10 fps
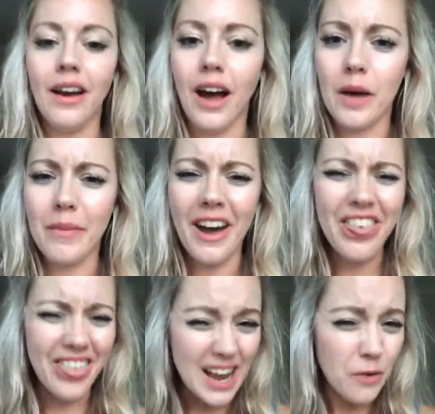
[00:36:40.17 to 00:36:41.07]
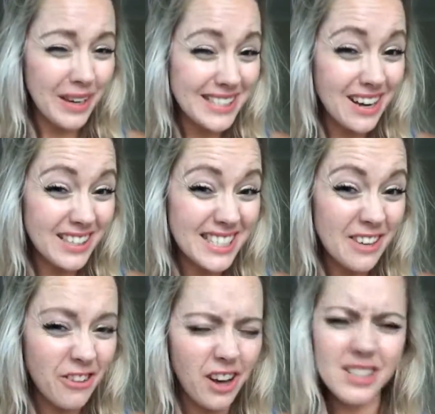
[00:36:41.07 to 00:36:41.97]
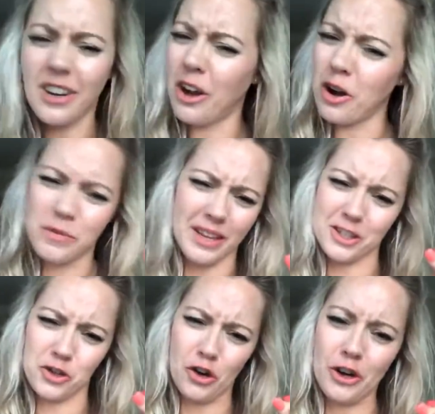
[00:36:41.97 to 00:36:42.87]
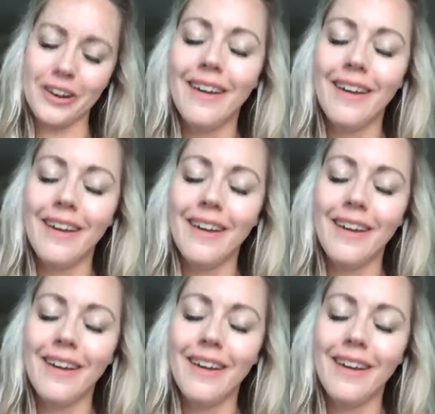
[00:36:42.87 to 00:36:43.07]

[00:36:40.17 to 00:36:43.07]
I think we started it first. I hope that's true.